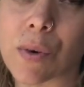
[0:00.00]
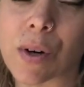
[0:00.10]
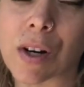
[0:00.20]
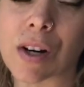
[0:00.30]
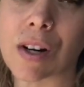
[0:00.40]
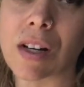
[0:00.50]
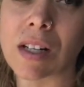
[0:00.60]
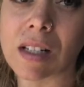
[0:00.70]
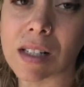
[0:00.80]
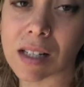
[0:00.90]
for
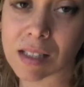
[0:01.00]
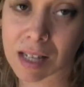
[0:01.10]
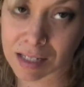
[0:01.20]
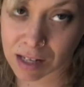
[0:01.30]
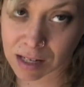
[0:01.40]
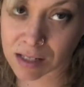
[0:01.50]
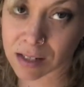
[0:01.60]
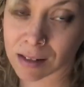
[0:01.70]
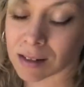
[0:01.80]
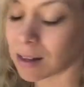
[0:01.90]

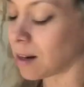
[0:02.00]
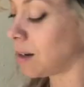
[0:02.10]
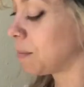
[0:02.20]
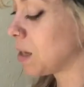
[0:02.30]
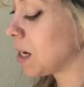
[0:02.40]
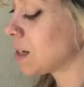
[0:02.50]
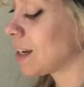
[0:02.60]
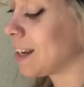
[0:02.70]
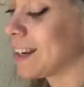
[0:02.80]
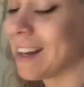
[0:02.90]
digestion and
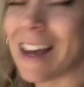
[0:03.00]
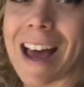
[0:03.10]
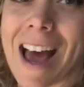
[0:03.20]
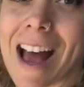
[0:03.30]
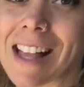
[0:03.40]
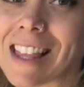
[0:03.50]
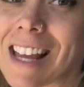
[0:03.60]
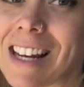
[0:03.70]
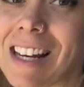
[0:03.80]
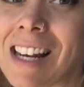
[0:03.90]
elimination. And
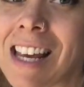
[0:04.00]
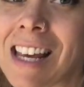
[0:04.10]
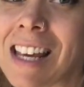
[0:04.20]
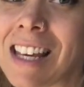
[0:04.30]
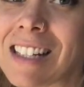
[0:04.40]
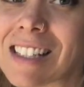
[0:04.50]
then little